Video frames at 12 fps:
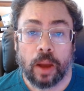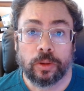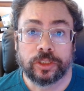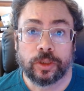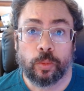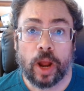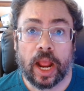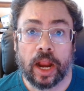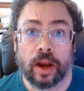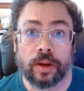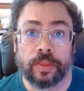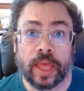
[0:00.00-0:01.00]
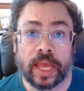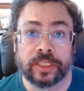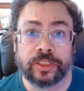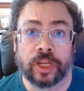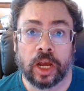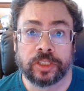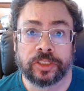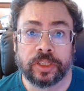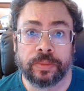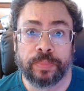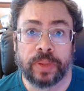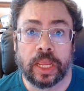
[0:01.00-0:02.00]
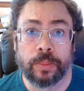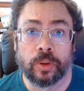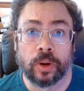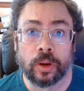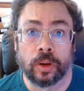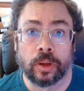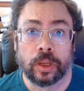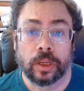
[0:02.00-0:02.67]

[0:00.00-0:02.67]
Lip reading: was aware that Justin Bieber